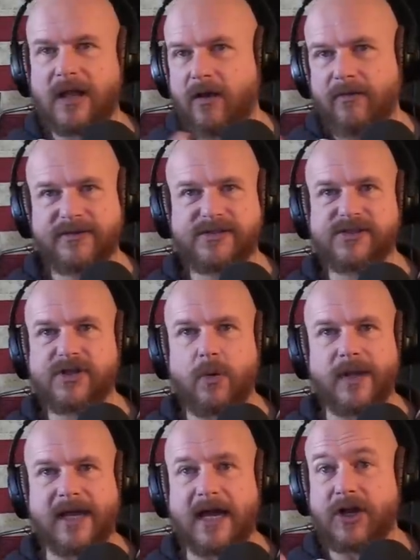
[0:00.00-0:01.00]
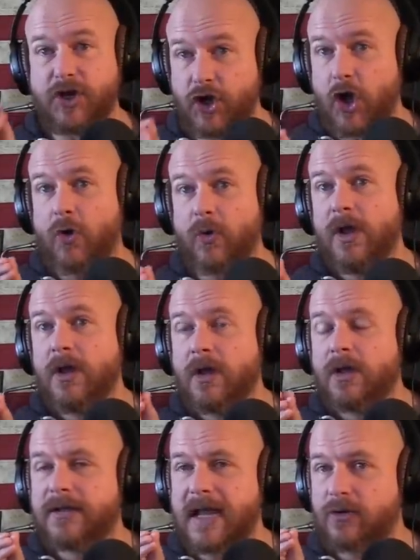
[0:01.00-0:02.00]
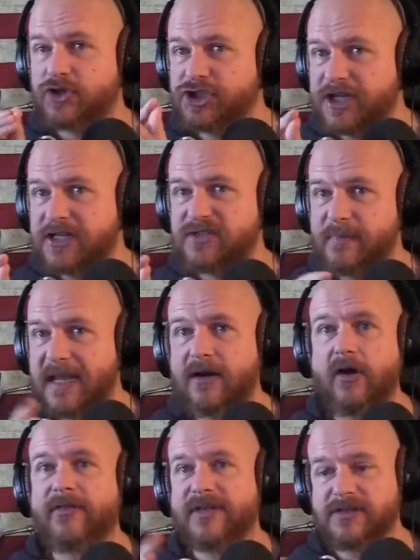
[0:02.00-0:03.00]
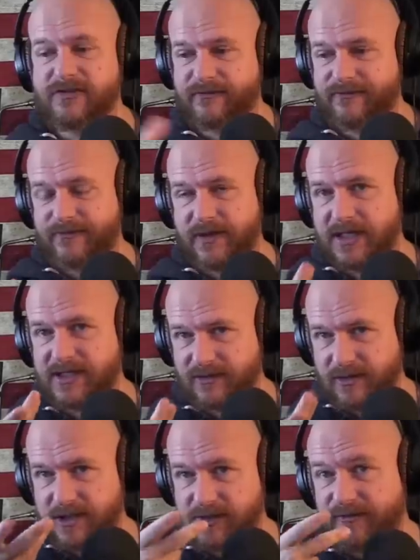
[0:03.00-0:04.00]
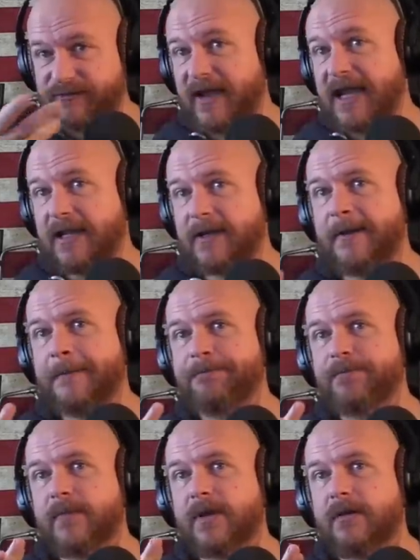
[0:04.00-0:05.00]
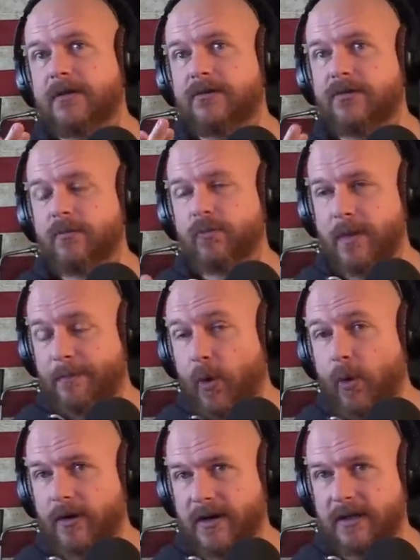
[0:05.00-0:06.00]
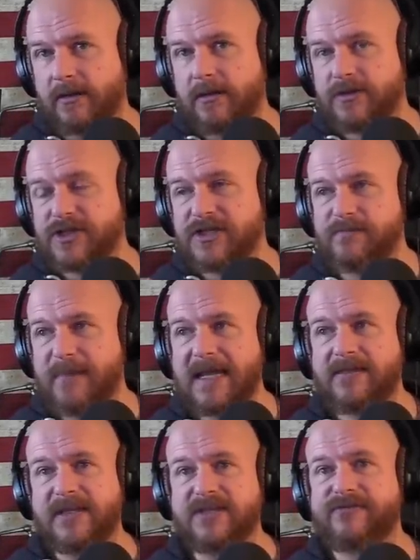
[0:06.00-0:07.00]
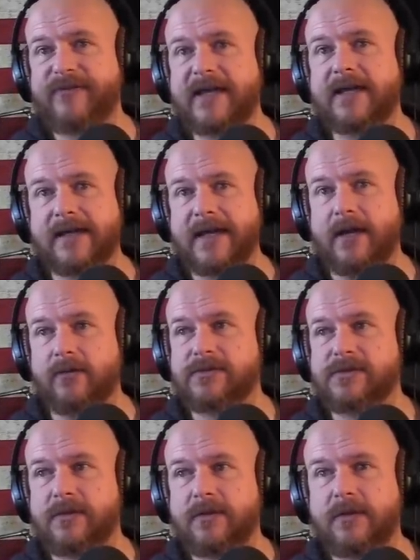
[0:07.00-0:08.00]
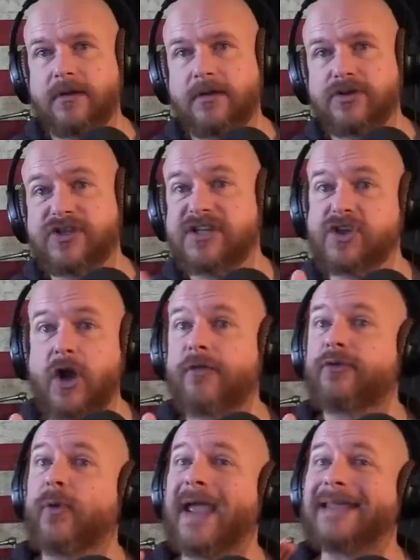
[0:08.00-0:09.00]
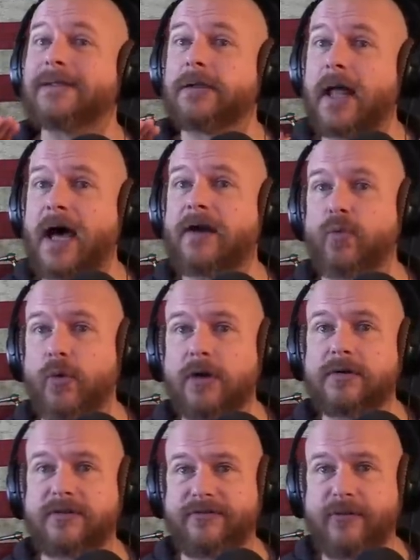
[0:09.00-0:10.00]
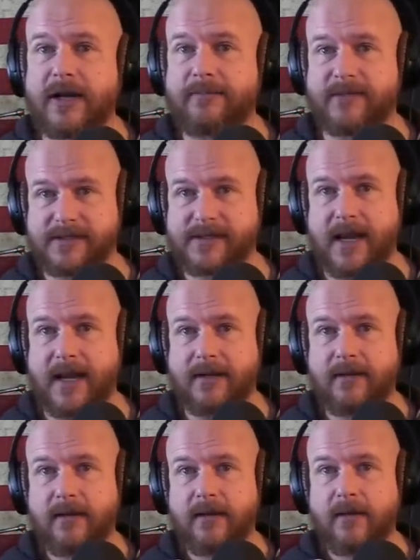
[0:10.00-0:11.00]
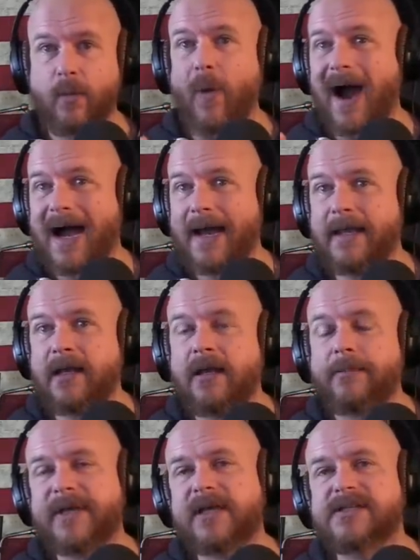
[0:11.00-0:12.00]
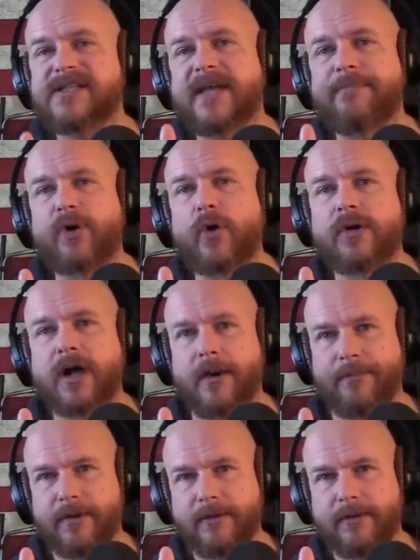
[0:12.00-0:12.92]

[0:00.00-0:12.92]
all this is going on, no, now she's made all these these this fake reporting. She's made these fake accounts. She's gone through a lot of work to frame this guy. Why? Because they broke up.